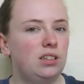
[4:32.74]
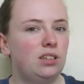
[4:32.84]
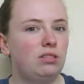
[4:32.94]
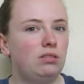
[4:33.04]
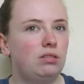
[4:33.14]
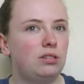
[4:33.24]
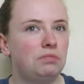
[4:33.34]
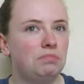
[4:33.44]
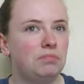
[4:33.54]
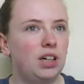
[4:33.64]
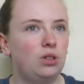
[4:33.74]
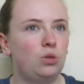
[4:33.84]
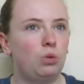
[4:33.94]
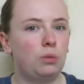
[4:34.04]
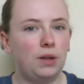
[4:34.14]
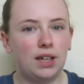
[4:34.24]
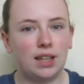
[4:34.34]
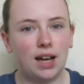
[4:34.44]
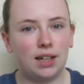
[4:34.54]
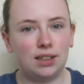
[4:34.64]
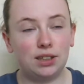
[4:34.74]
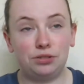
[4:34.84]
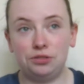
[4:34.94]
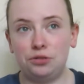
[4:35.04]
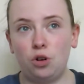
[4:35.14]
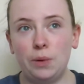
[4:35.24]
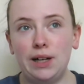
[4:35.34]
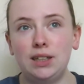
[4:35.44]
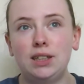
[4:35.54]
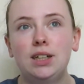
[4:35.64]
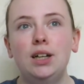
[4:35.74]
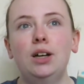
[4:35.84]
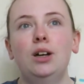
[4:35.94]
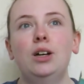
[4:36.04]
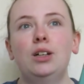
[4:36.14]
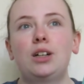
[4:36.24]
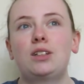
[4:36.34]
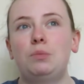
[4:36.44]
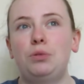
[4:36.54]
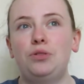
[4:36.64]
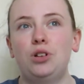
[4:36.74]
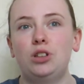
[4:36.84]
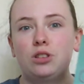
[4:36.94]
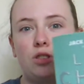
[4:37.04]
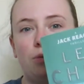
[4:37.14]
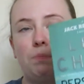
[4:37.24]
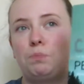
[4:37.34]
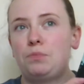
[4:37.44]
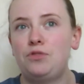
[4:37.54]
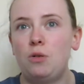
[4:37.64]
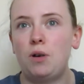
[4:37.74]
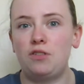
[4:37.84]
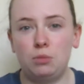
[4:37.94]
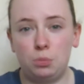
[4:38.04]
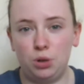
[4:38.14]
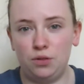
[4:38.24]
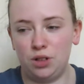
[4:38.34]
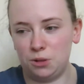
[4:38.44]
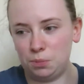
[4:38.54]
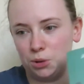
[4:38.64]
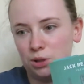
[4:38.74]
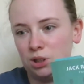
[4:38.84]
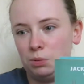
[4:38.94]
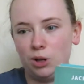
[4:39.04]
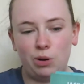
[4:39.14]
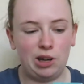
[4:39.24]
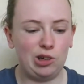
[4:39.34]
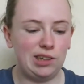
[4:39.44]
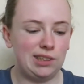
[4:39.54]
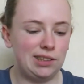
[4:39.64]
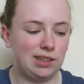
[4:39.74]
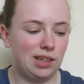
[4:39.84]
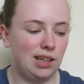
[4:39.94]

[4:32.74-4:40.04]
So I don't know what to make of that different format, because I prefer the format from the previous books, to be quite honest.